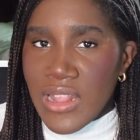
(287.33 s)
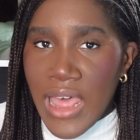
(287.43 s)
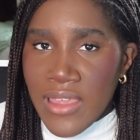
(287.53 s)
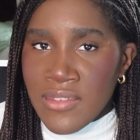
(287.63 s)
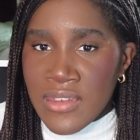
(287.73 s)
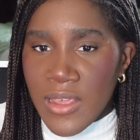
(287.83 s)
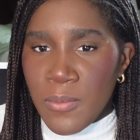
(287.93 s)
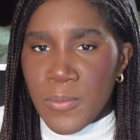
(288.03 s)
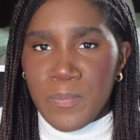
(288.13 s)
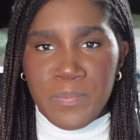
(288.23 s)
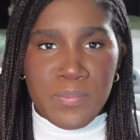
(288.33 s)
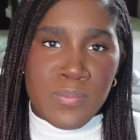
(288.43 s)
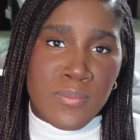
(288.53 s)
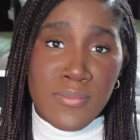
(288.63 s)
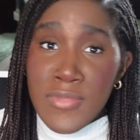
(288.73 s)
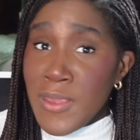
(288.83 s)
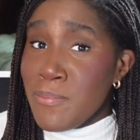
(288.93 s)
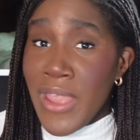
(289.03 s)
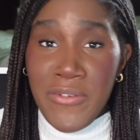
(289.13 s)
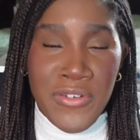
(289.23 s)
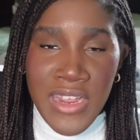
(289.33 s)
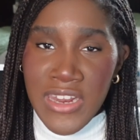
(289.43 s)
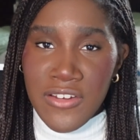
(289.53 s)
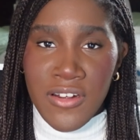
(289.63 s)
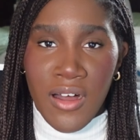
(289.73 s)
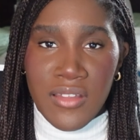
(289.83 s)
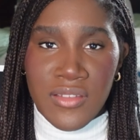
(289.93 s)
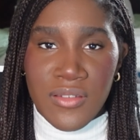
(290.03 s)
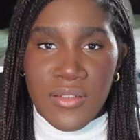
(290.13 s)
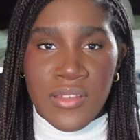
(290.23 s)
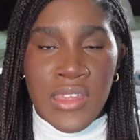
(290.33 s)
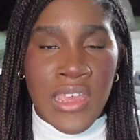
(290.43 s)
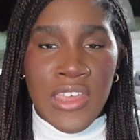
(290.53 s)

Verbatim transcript: last tip, by rotating your consoles,